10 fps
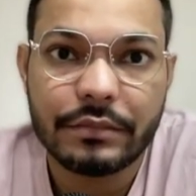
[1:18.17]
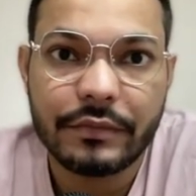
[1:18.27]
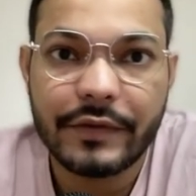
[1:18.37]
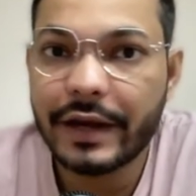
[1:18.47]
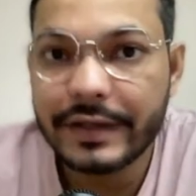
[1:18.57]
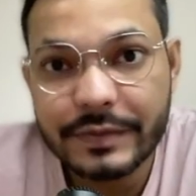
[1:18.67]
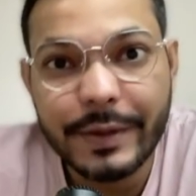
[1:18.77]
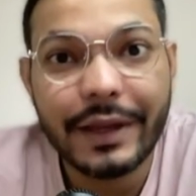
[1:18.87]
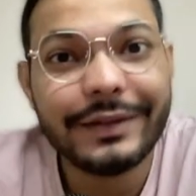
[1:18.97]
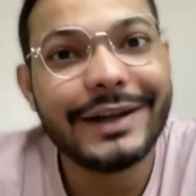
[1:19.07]
Frankly
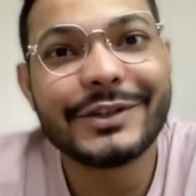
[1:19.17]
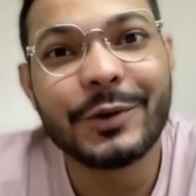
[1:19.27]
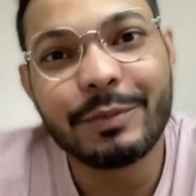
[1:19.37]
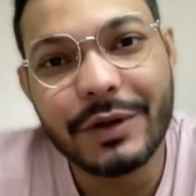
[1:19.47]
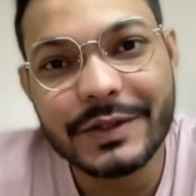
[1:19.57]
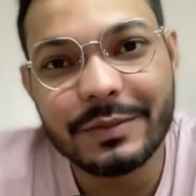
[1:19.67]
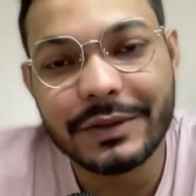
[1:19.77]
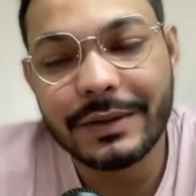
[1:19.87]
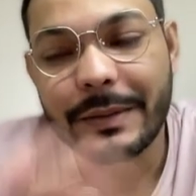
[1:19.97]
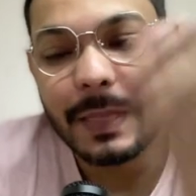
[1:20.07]
speaking, that's not
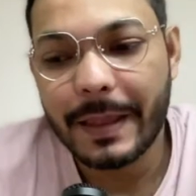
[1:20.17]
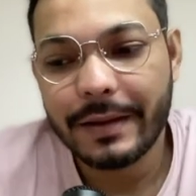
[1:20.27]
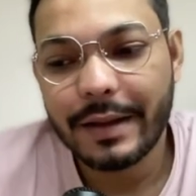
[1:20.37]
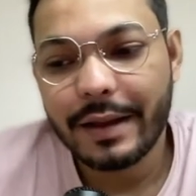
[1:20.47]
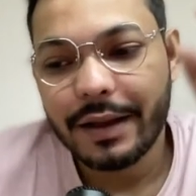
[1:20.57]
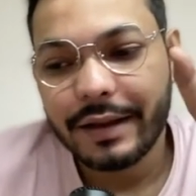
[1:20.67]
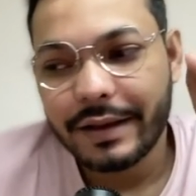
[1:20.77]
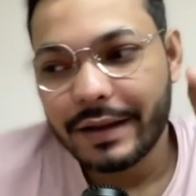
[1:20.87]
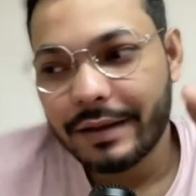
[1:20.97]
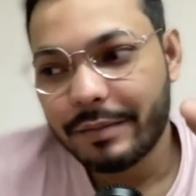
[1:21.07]
possible.
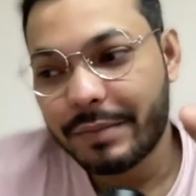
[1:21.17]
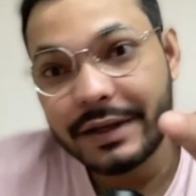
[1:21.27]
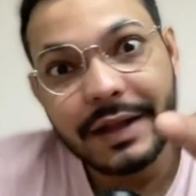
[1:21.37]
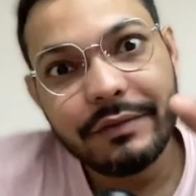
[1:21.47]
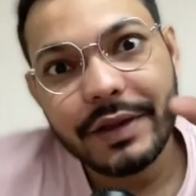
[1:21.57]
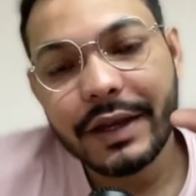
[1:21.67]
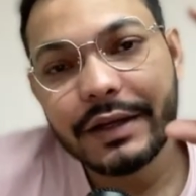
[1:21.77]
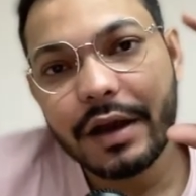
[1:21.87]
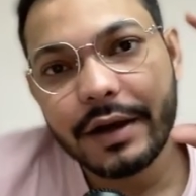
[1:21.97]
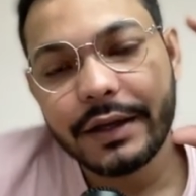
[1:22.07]
But then we can
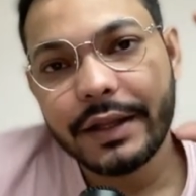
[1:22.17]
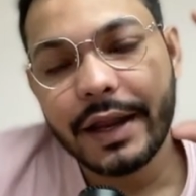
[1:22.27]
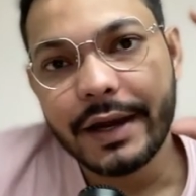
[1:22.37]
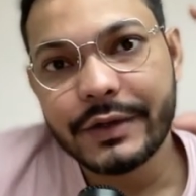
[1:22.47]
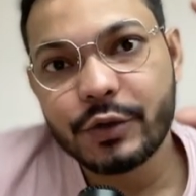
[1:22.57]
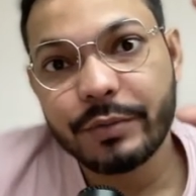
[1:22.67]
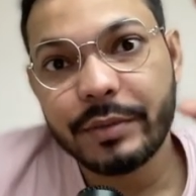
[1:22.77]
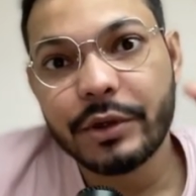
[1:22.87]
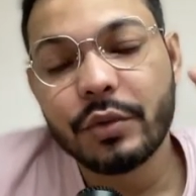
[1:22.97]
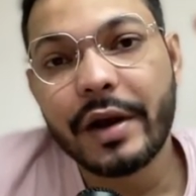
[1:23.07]
target the ads to
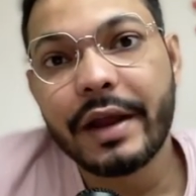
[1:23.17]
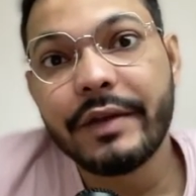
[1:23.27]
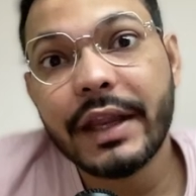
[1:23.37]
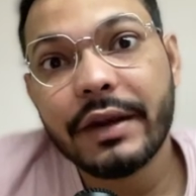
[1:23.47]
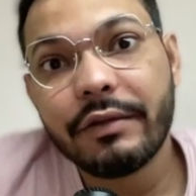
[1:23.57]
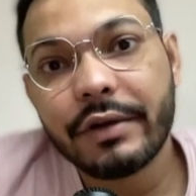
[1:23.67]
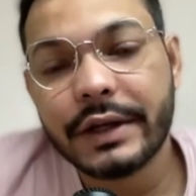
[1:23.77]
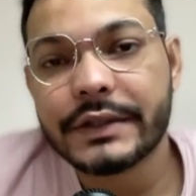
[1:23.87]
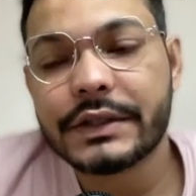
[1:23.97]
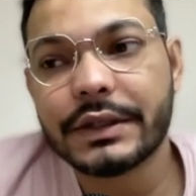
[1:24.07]
people who are having
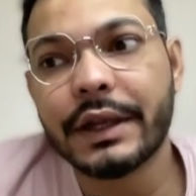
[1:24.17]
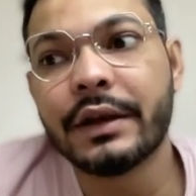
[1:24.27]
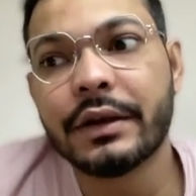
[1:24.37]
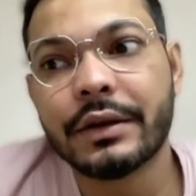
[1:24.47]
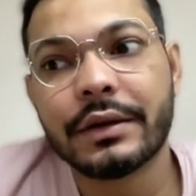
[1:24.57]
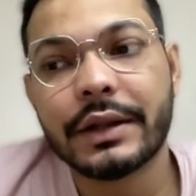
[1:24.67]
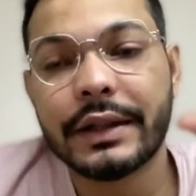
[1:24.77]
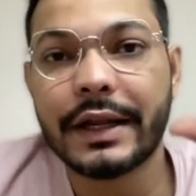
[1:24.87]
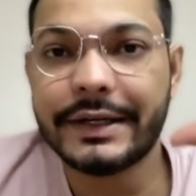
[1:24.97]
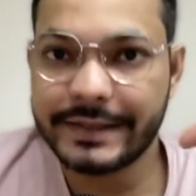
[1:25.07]
interest in
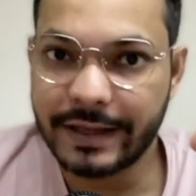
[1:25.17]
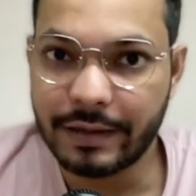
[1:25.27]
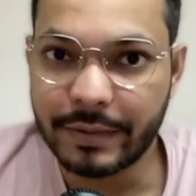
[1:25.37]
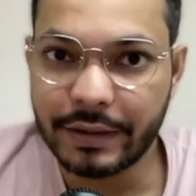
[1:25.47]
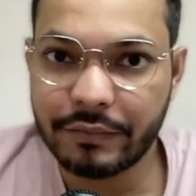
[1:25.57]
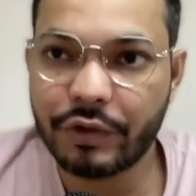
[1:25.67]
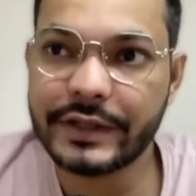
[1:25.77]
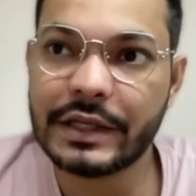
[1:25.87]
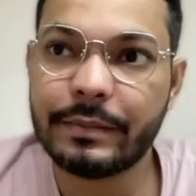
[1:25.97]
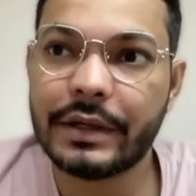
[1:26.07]
that segment. For
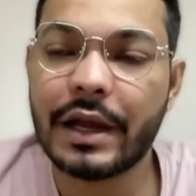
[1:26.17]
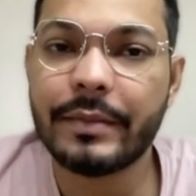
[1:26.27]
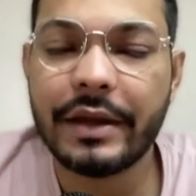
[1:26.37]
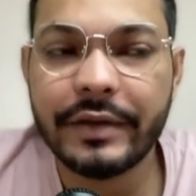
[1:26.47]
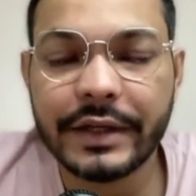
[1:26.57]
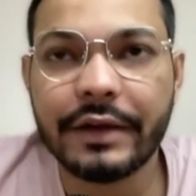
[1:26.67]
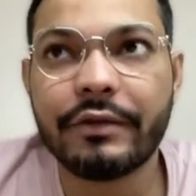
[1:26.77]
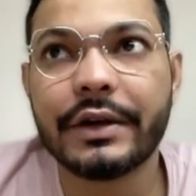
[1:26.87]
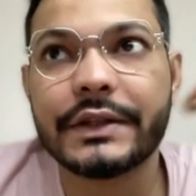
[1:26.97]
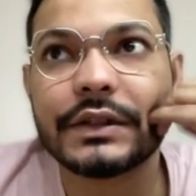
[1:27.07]
example, I'm having an
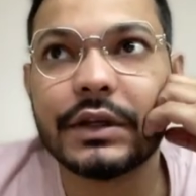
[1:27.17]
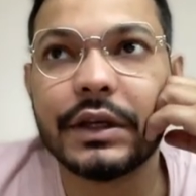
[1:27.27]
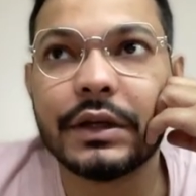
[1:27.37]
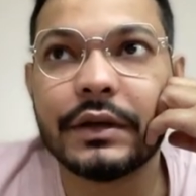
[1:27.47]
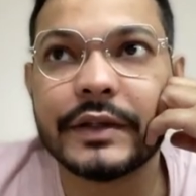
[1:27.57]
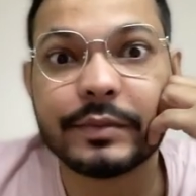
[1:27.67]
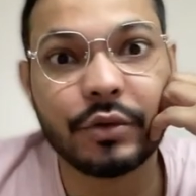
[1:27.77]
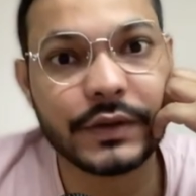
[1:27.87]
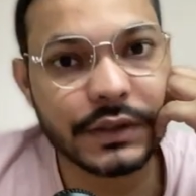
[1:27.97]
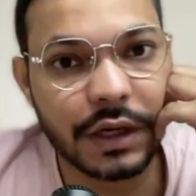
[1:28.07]
interest in a
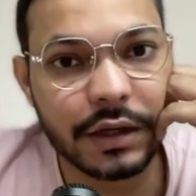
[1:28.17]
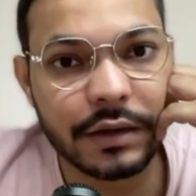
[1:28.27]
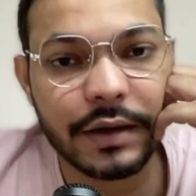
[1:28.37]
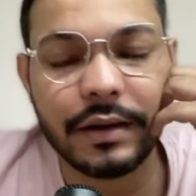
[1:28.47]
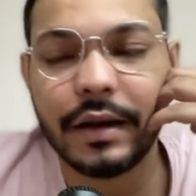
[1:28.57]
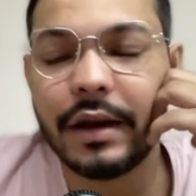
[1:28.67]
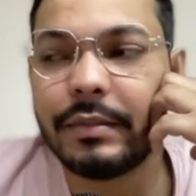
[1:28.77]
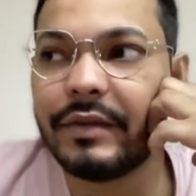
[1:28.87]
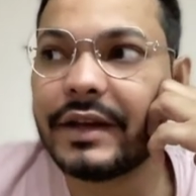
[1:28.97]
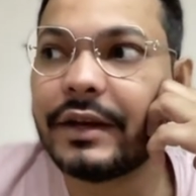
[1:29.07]
sports car. I'm
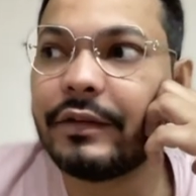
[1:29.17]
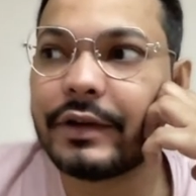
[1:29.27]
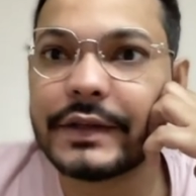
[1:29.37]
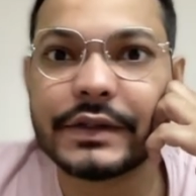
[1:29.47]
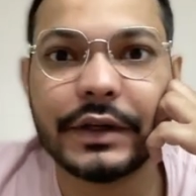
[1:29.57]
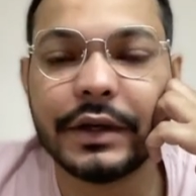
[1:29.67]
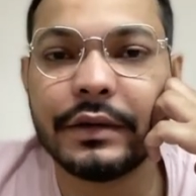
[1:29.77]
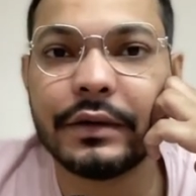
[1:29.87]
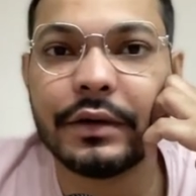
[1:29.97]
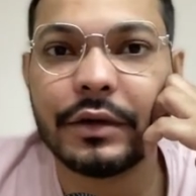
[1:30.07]
having an interest
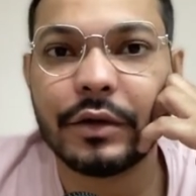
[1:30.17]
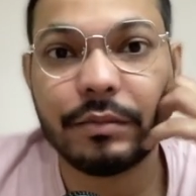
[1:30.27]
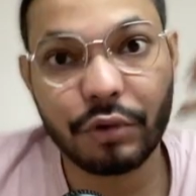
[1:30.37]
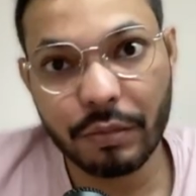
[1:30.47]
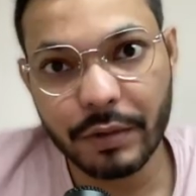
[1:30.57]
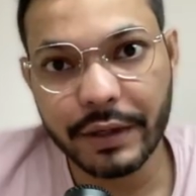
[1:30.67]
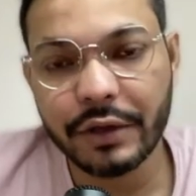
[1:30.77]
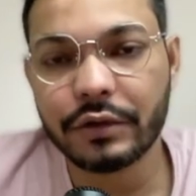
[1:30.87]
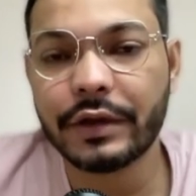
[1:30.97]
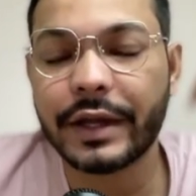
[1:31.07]
in property
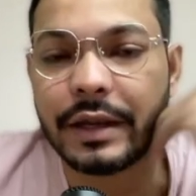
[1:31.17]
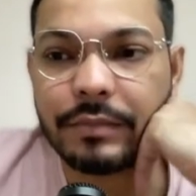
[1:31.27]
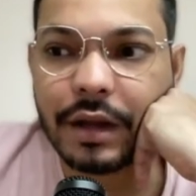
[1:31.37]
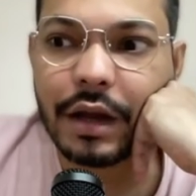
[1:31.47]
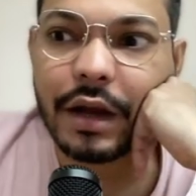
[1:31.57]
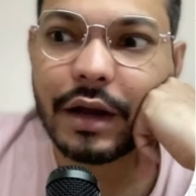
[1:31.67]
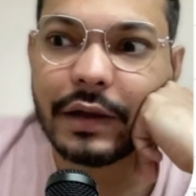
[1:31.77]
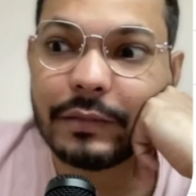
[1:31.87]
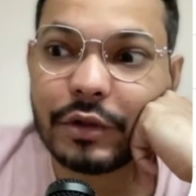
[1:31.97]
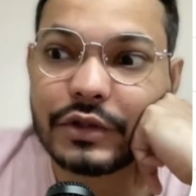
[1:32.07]
all the time.
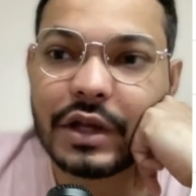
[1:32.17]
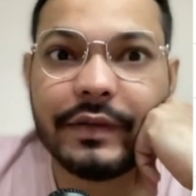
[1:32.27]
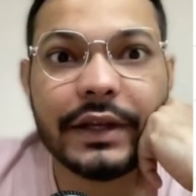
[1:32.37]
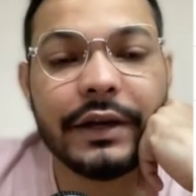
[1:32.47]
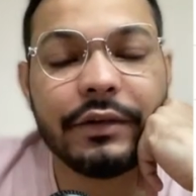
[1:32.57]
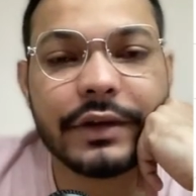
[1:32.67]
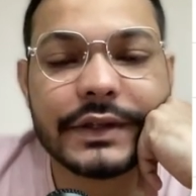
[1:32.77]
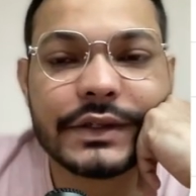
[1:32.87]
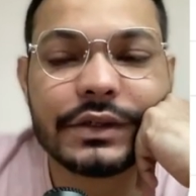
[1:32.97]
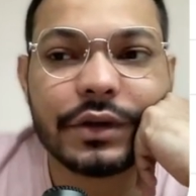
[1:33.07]
I am also having an
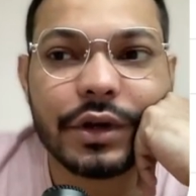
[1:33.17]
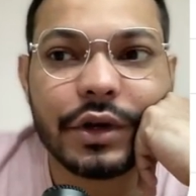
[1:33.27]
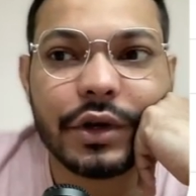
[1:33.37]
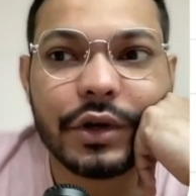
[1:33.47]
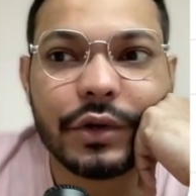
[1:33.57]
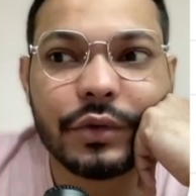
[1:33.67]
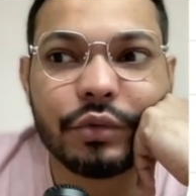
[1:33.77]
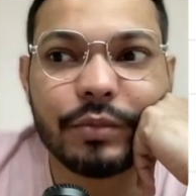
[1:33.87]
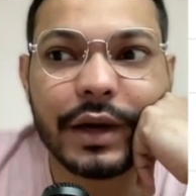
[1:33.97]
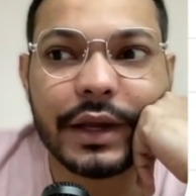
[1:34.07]
interest to
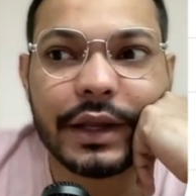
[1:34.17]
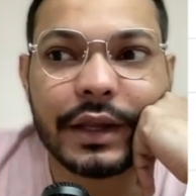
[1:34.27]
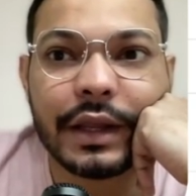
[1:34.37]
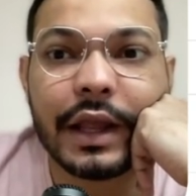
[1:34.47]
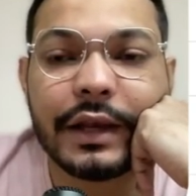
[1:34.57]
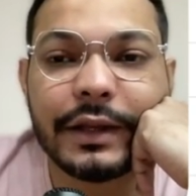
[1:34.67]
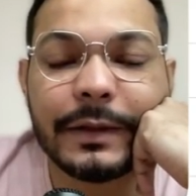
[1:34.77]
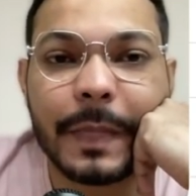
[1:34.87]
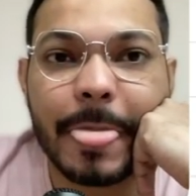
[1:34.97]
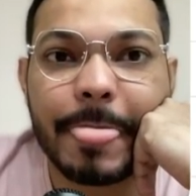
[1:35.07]
buy
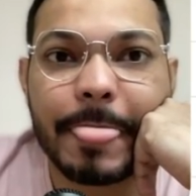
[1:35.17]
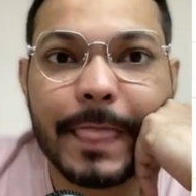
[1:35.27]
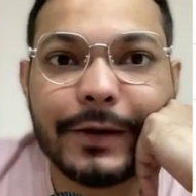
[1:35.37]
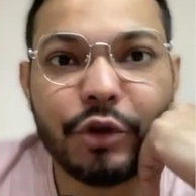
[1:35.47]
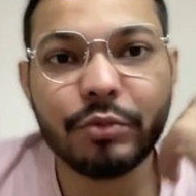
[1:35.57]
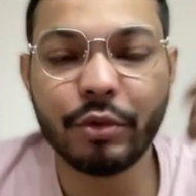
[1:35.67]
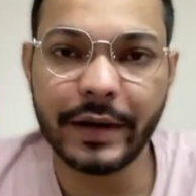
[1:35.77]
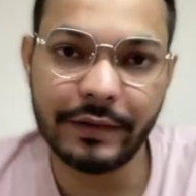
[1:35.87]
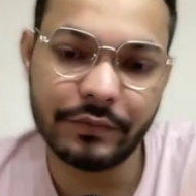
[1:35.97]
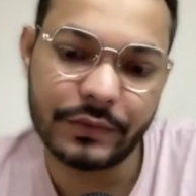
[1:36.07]
any new
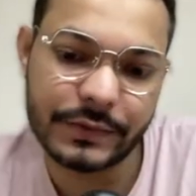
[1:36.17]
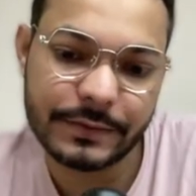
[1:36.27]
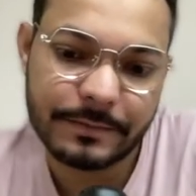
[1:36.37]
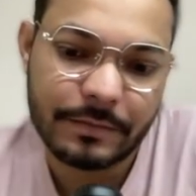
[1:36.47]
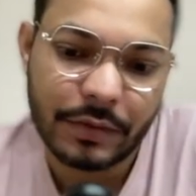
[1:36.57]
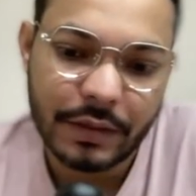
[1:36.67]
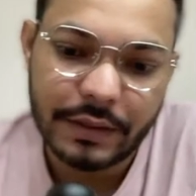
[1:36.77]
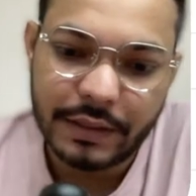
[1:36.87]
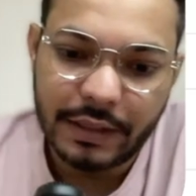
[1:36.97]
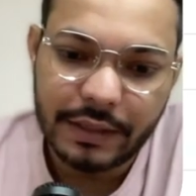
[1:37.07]
mobile phones.
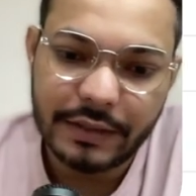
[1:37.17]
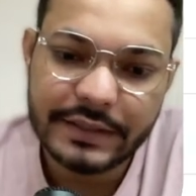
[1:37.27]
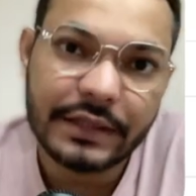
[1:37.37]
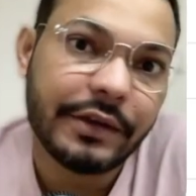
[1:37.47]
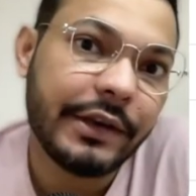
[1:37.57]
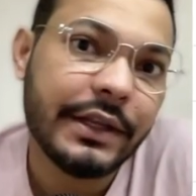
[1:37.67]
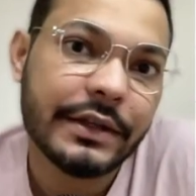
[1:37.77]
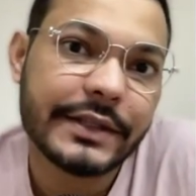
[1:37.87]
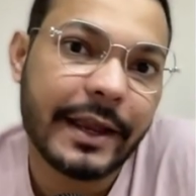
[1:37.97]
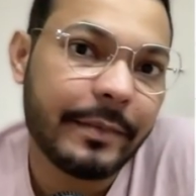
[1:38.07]
These are three
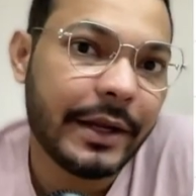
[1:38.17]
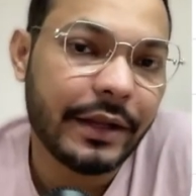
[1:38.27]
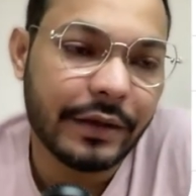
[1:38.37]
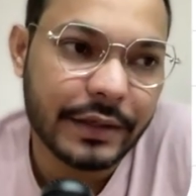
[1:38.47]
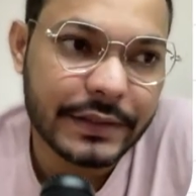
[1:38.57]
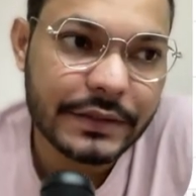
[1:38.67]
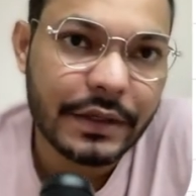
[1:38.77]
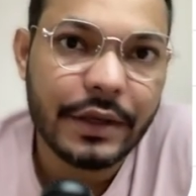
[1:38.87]
segment areas.